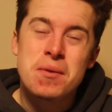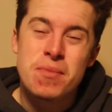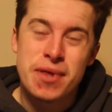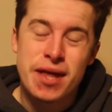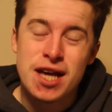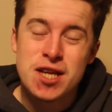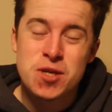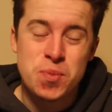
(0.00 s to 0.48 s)

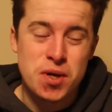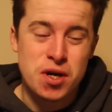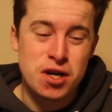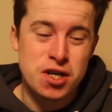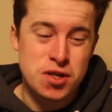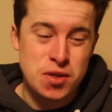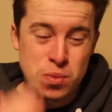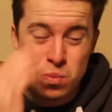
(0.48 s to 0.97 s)
But that's
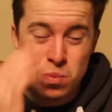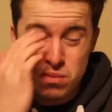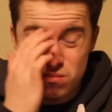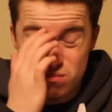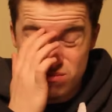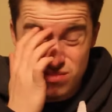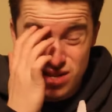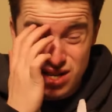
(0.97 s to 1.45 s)
because
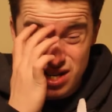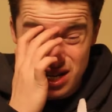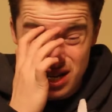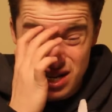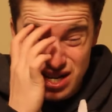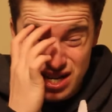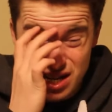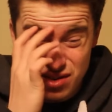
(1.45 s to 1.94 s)

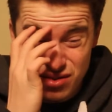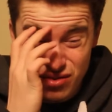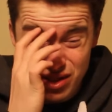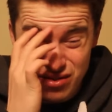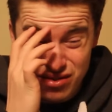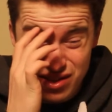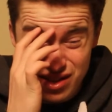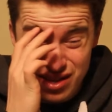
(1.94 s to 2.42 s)
I can
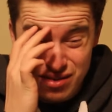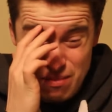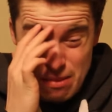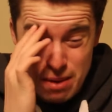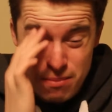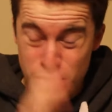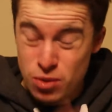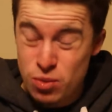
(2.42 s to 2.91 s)
only really
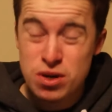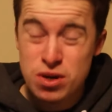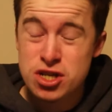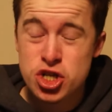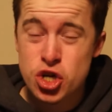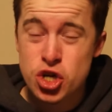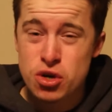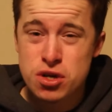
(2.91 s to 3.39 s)
remember
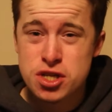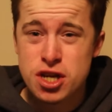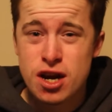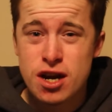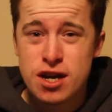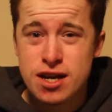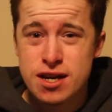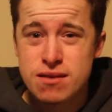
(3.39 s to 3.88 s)
one shot on
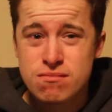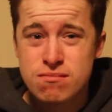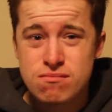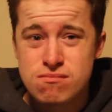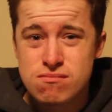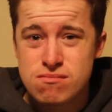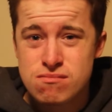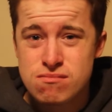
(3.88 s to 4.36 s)
target.
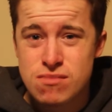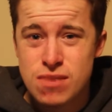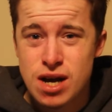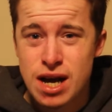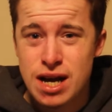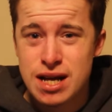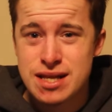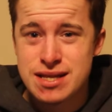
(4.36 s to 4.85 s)

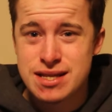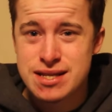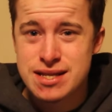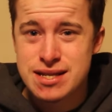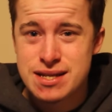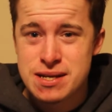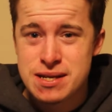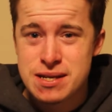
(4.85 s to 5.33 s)
And
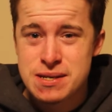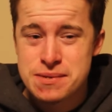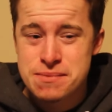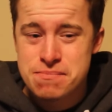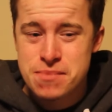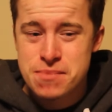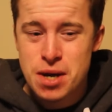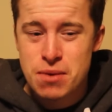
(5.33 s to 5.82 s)

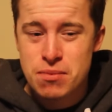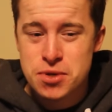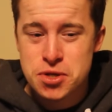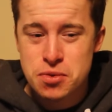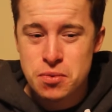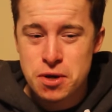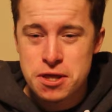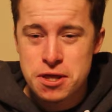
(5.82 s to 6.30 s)
it
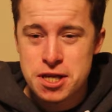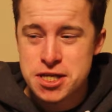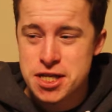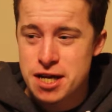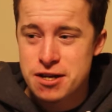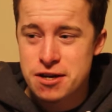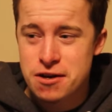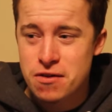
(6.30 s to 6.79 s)
was the one that
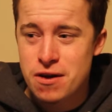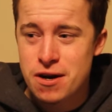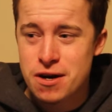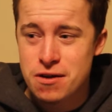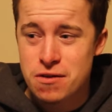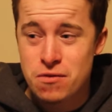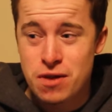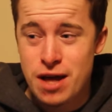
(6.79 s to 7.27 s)
Xander
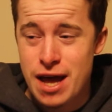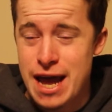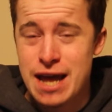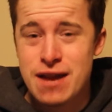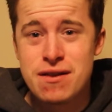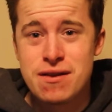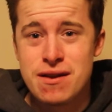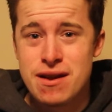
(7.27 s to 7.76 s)
Clark
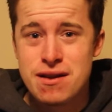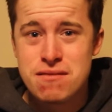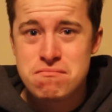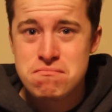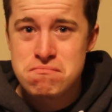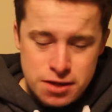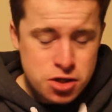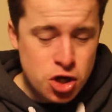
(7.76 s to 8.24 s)
let in.
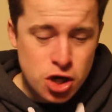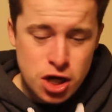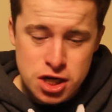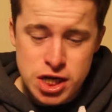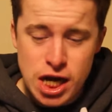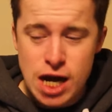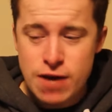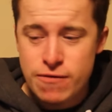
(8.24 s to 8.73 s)
Took
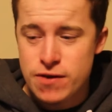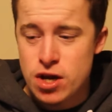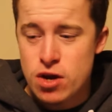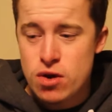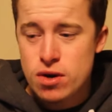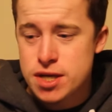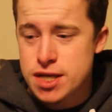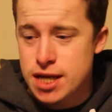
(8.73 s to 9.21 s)
us half an
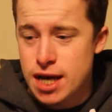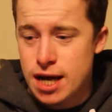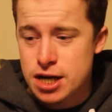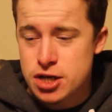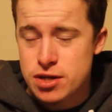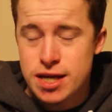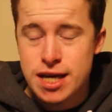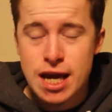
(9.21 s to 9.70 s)
hour to
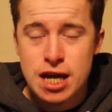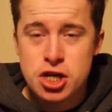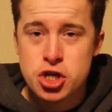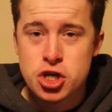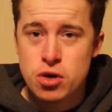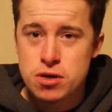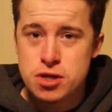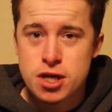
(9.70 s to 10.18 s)
actually get a
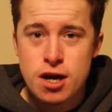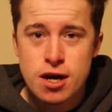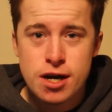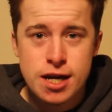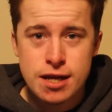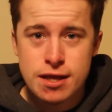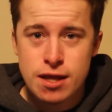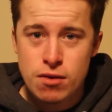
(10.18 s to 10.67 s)
shot on
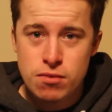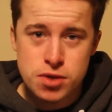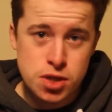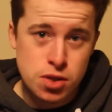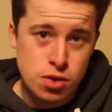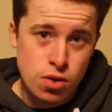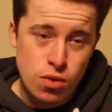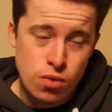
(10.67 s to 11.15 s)
target, and that was
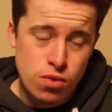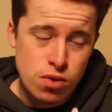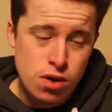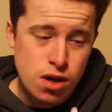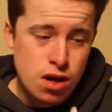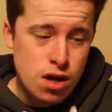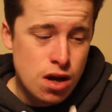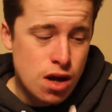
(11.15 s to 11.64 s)
the goal.
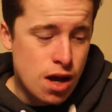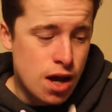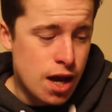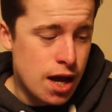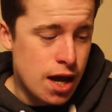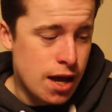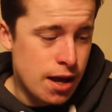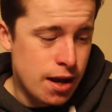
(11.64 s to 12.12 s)

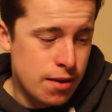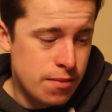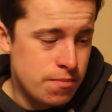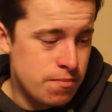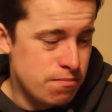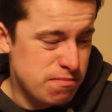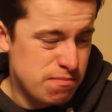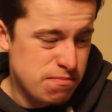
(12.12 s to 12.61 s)

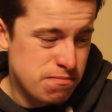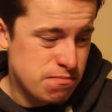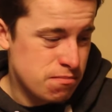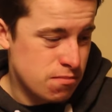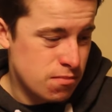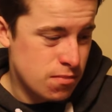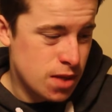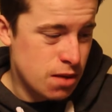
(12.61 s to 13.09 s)

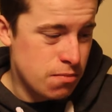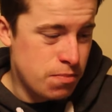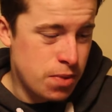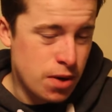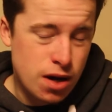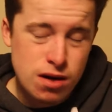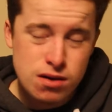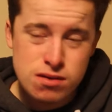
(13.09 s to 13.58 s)

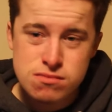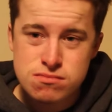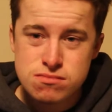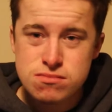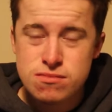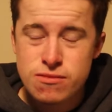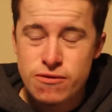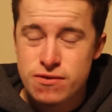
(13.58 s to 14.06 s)
But
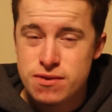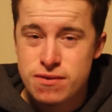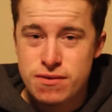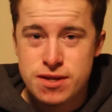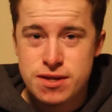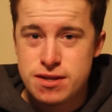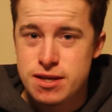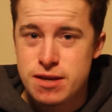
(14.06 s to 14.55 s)

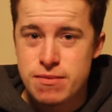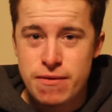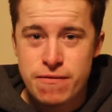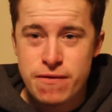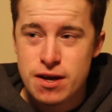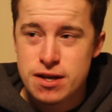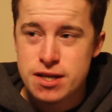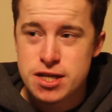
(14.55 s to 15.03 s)
to be
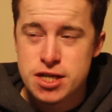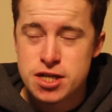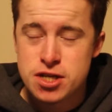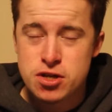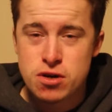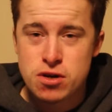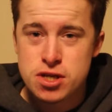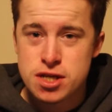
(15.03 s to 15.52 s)
fair to St
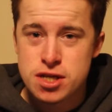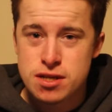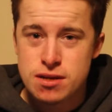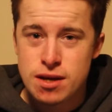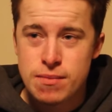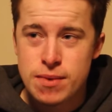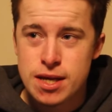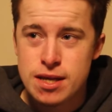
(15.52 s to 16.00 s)

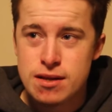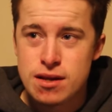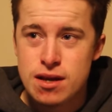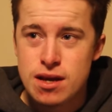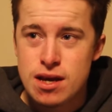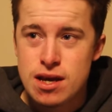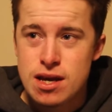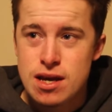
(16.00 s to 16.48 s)
Johnstone, I mean,
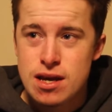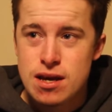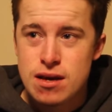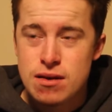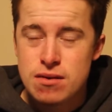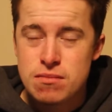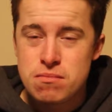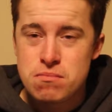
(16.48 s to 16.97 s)

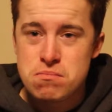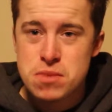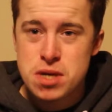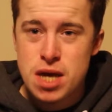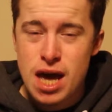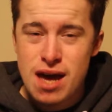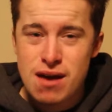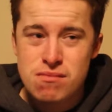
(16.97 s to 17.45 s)

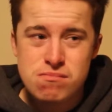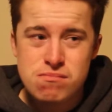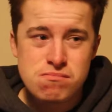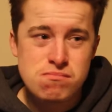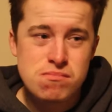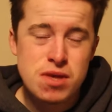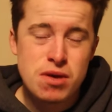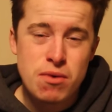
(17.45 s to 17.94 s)
yeah,
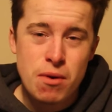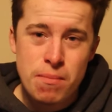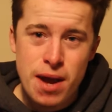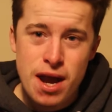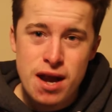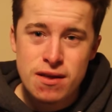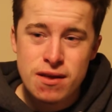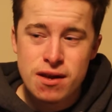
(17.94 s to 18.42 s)
they were
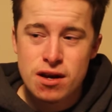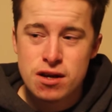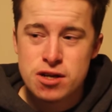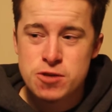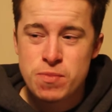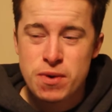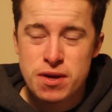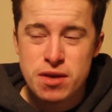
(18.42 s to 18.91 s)
better than
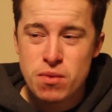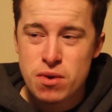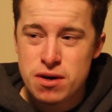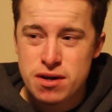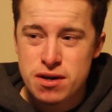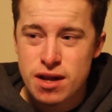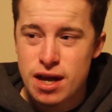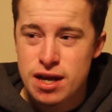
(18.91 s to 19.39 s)
us, but they
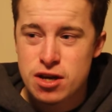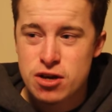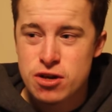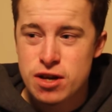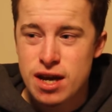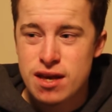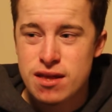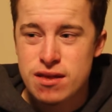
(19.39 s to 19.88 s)
weren't that
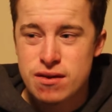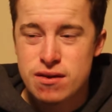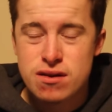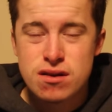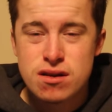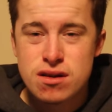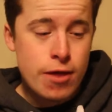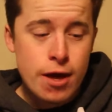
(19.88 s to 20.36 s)
good either.
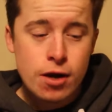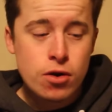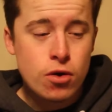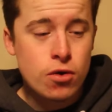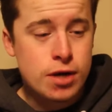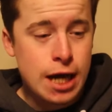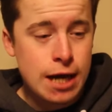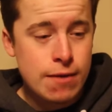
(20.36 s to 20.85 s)
Their
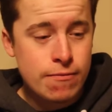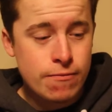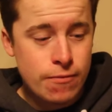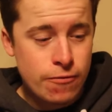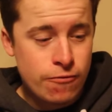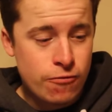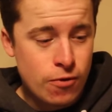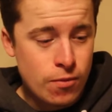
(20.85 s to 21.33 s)
goal
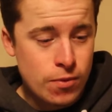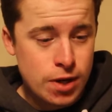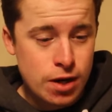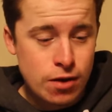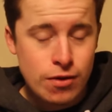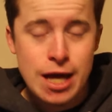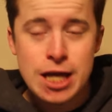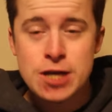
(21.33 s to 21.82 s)
came from
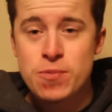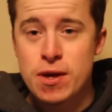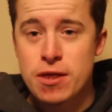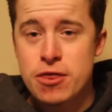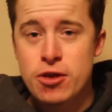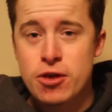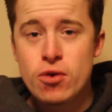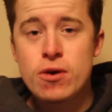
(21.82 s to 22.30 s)
Gillespie
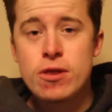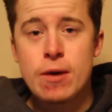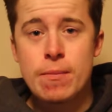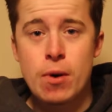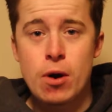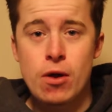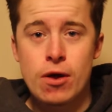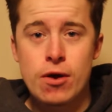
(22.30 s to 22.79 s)
throwing the
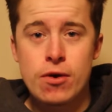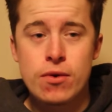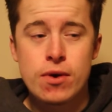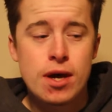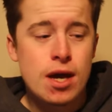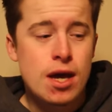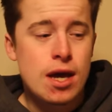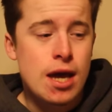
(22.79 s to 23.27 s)
ball out
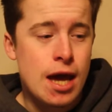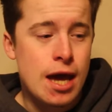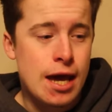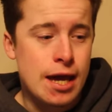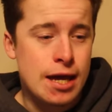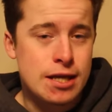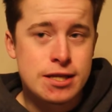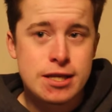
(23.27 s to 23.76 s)

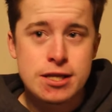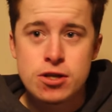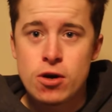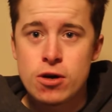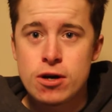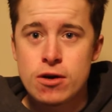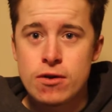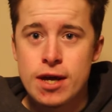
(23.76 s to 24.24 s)
to
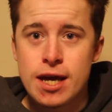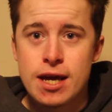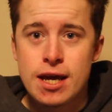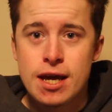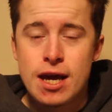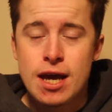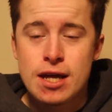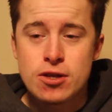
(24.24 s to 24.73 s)
Donnelly.